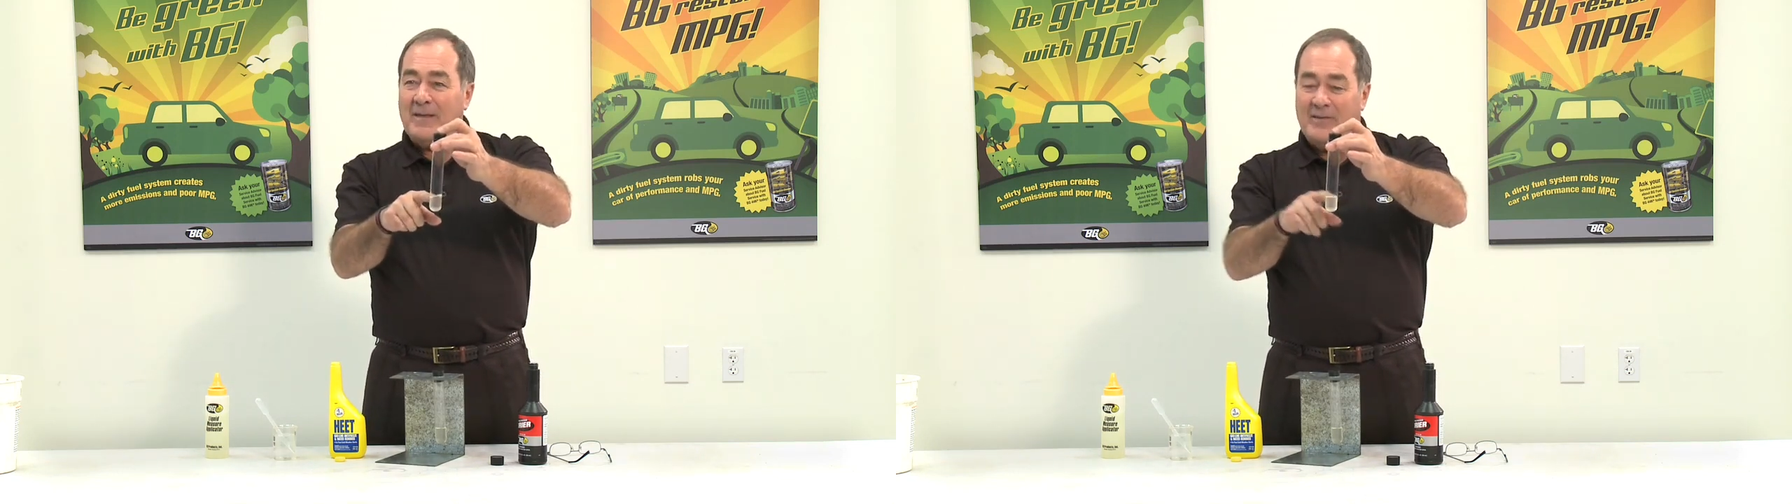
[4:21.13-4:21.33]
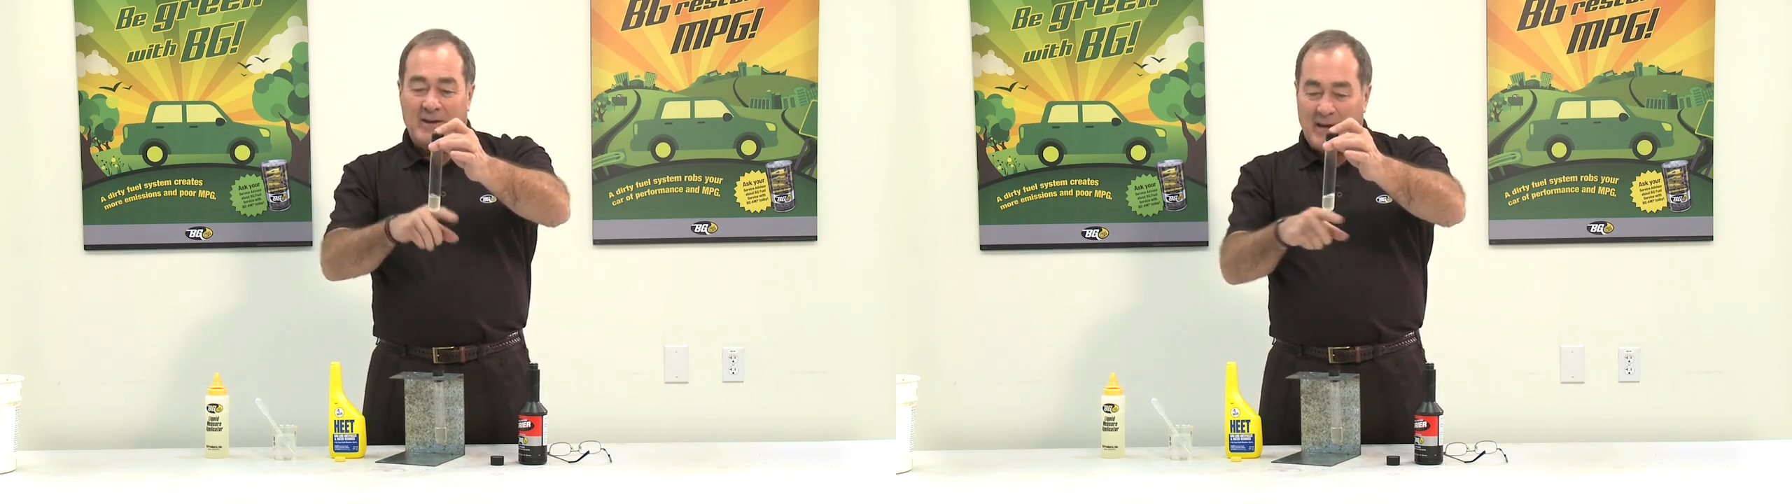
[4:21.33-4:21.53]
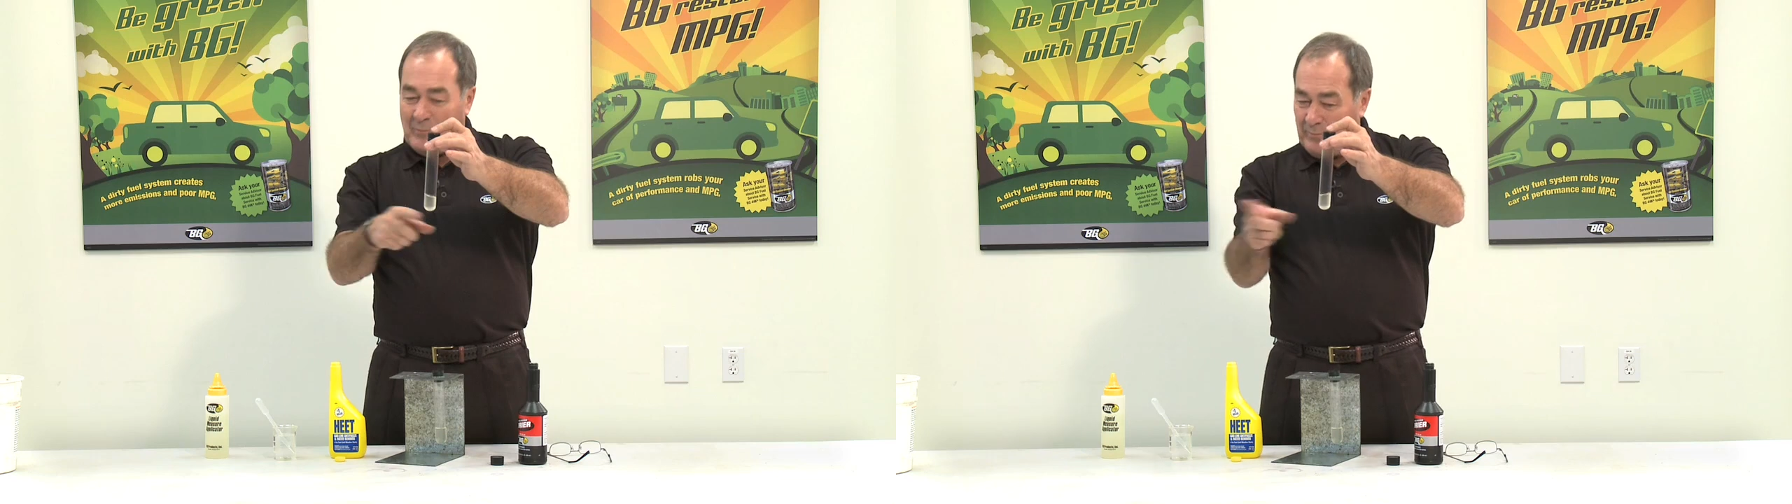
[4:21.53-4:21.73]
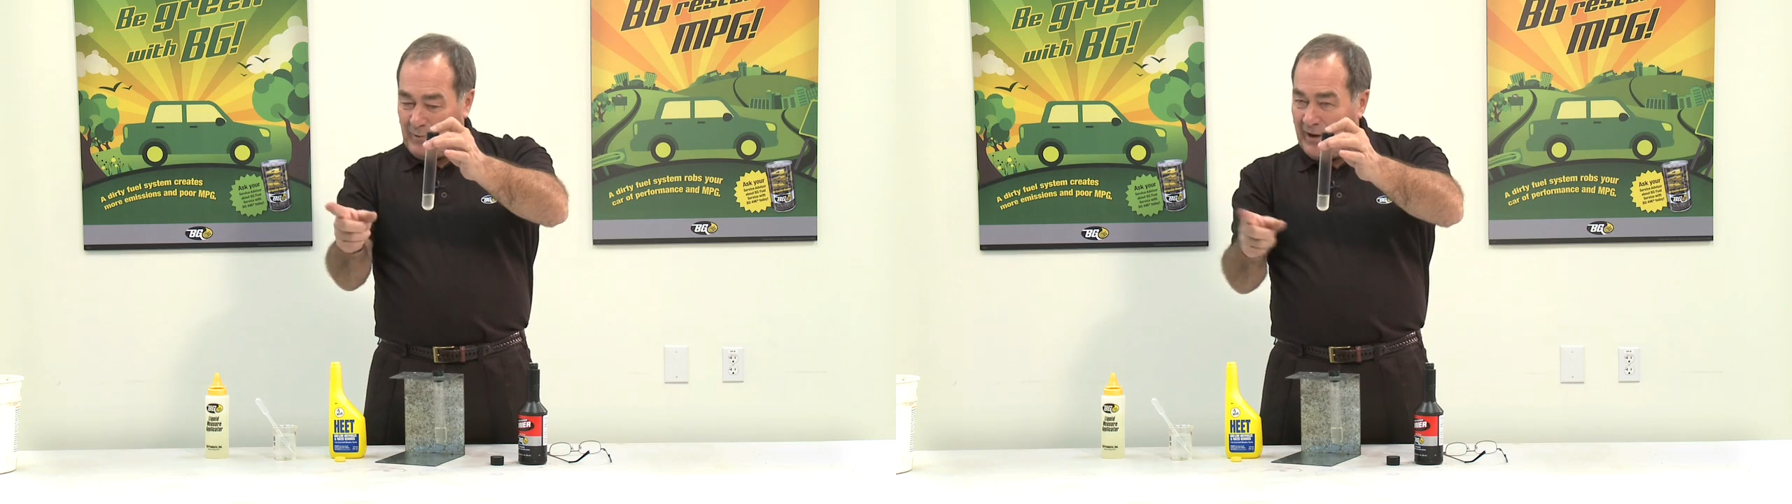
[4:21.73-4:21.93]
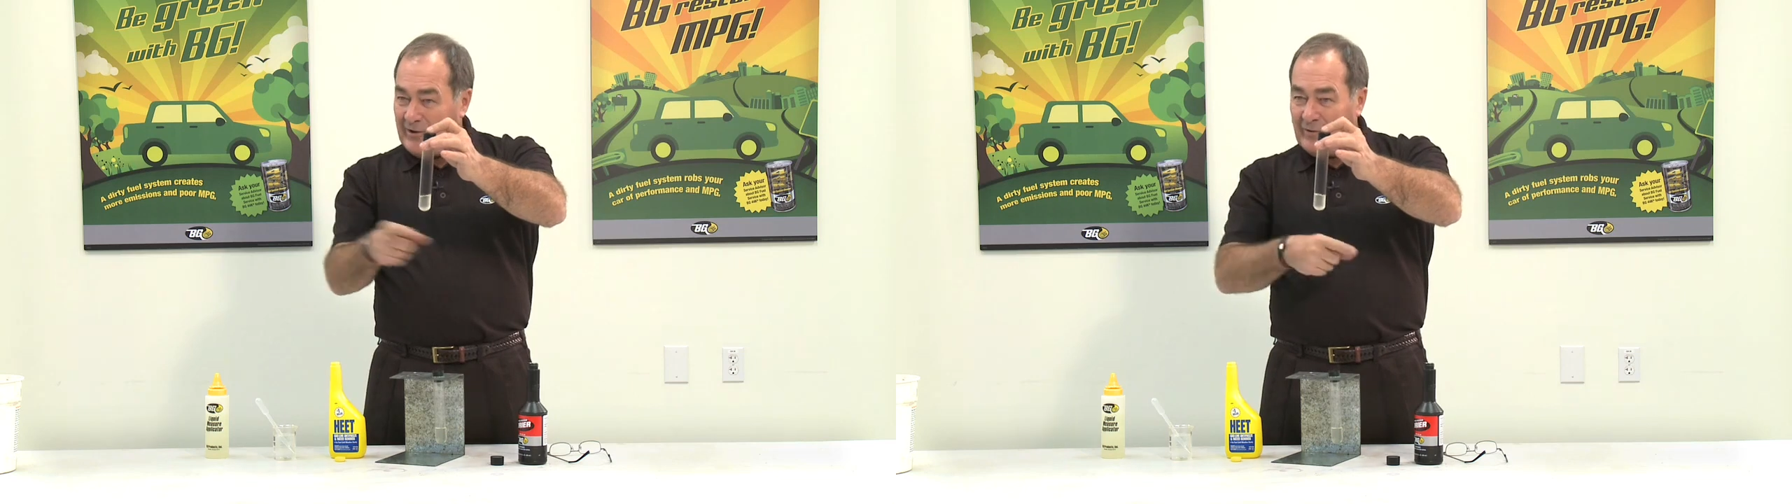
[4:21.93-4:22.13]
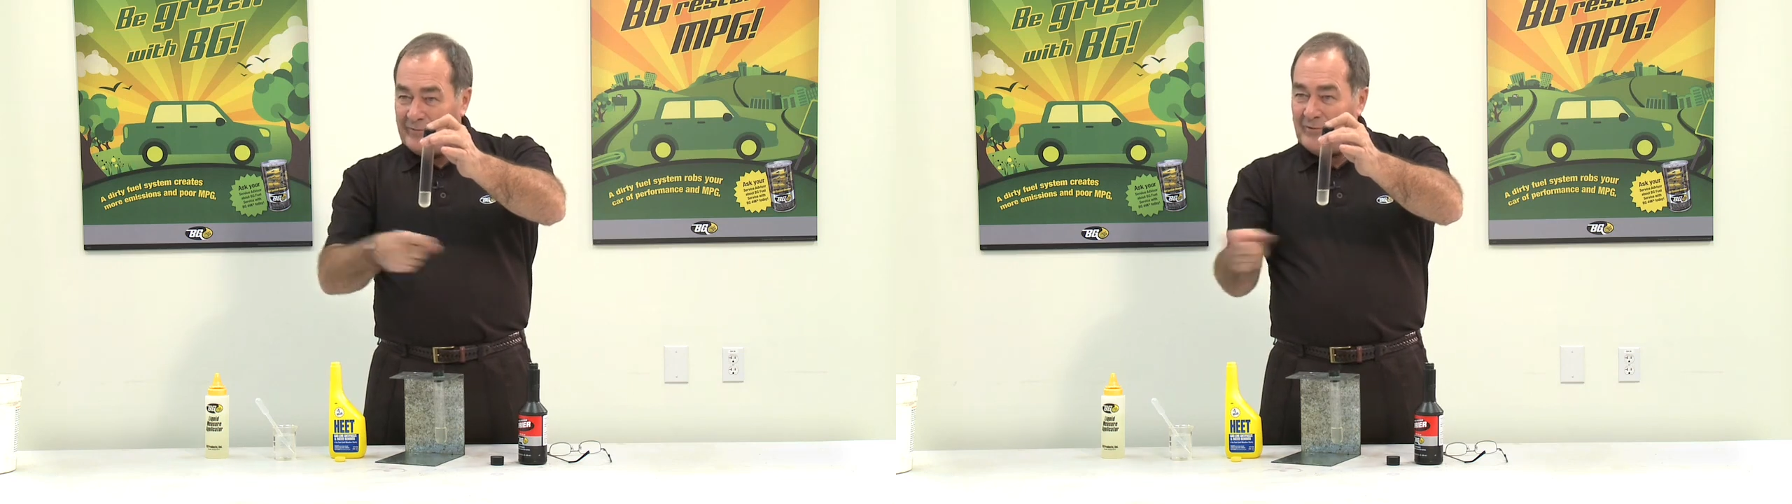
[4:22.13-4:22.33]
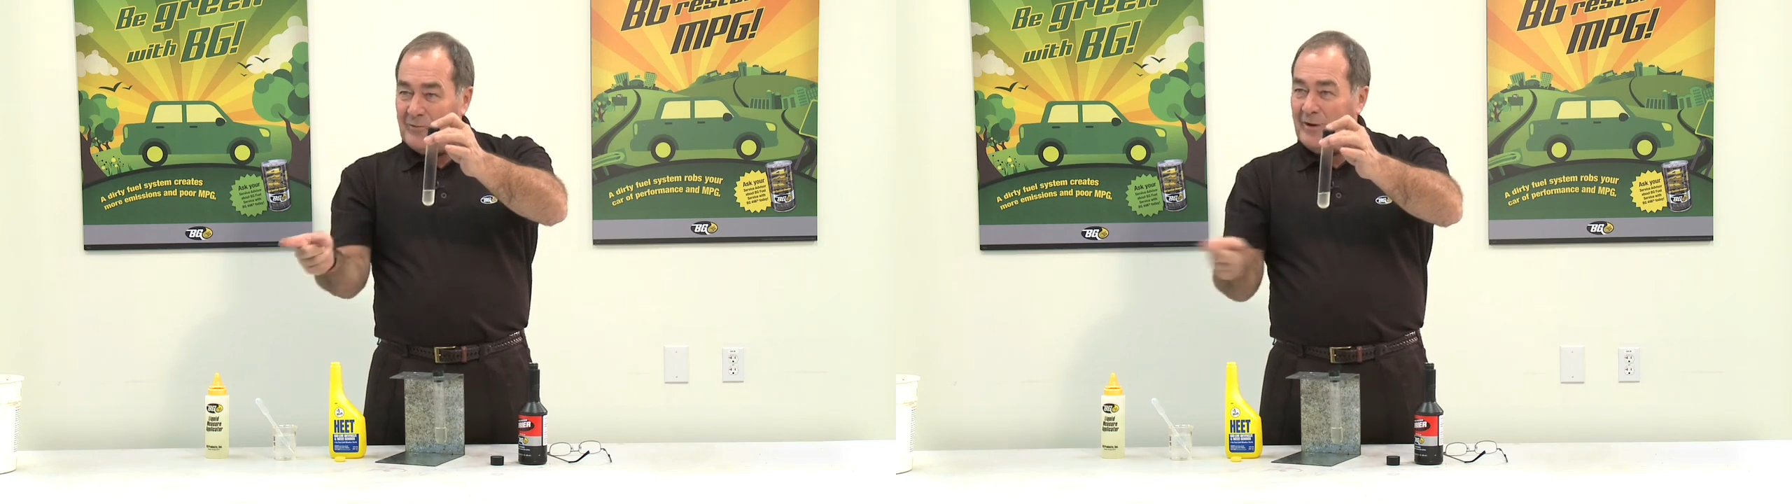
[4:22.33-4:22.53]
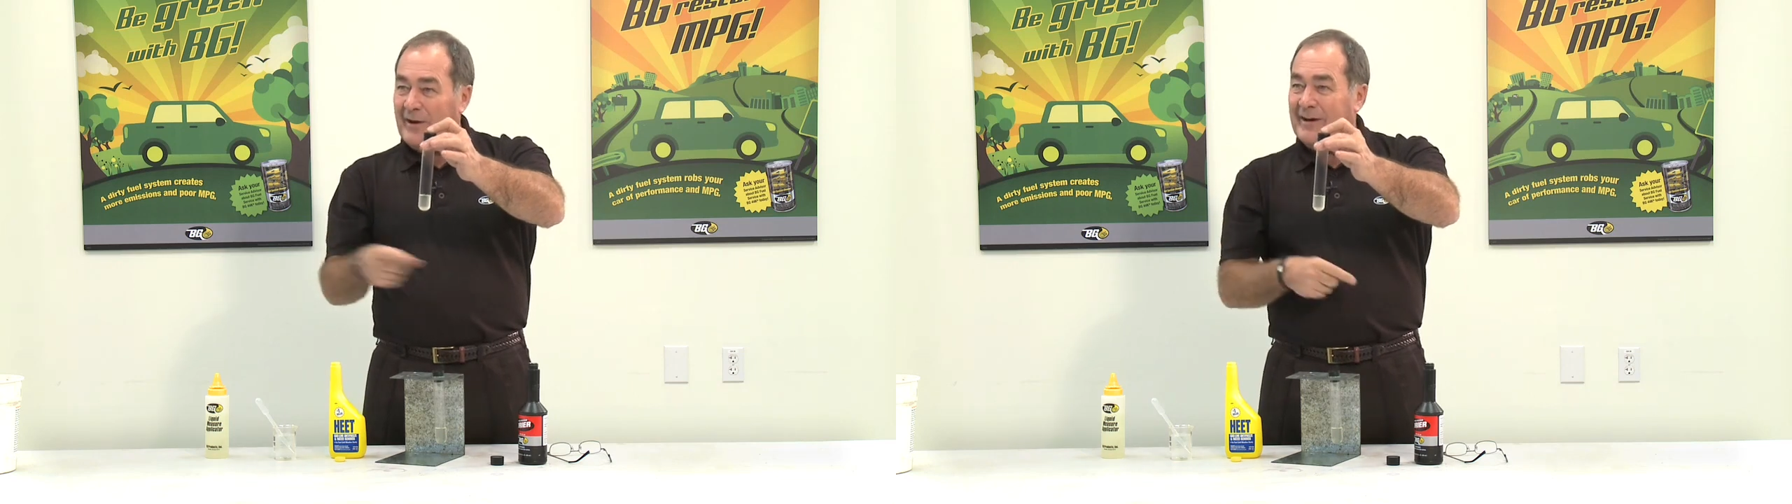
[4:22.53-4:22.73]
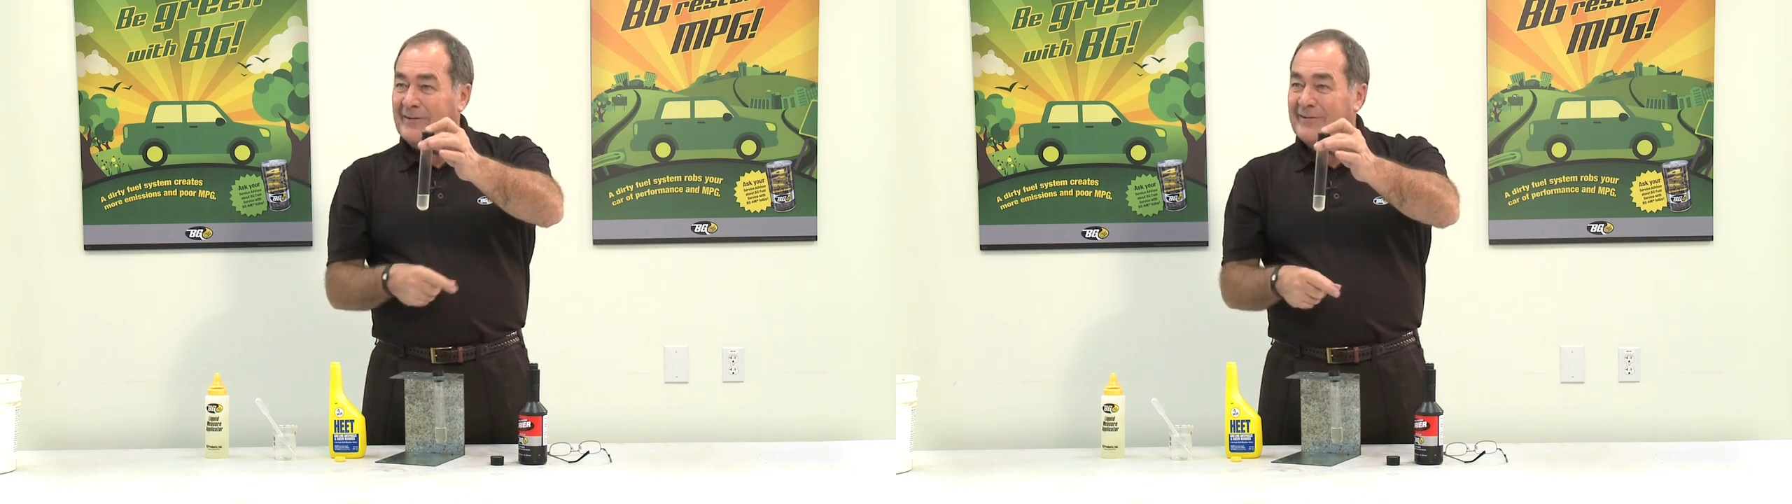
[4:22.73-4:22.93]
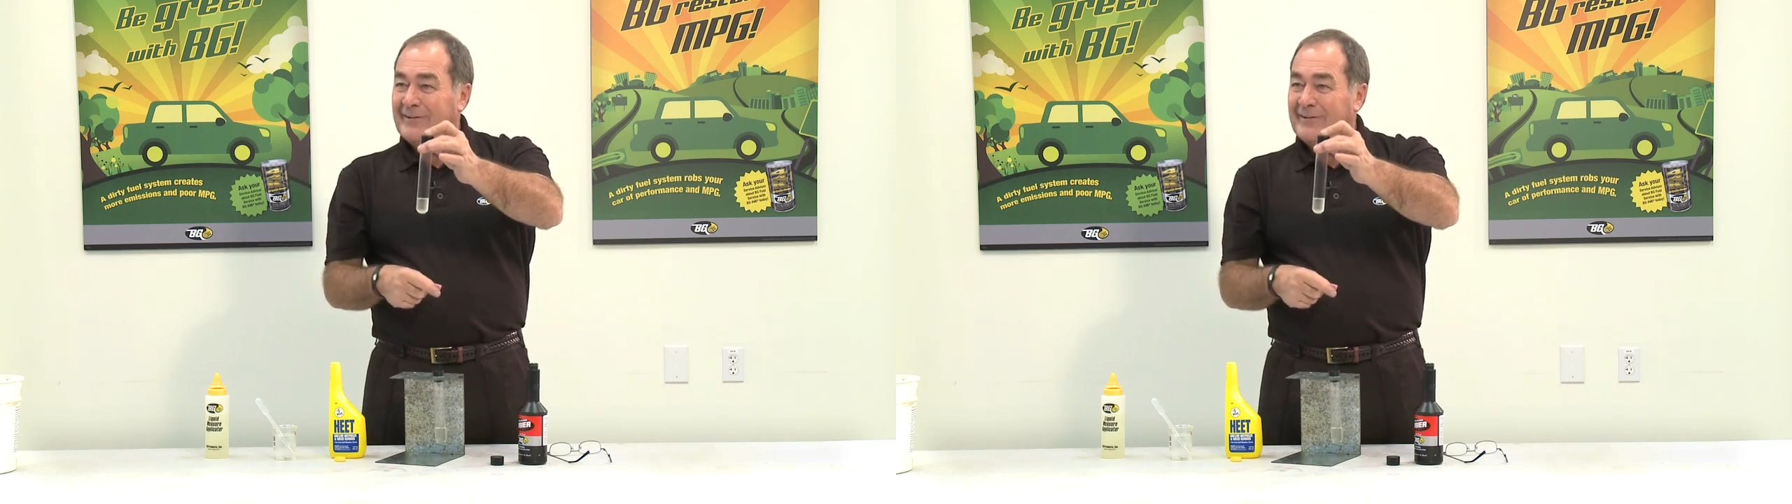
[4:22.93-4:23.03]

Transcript: Then that would plug your fuel line.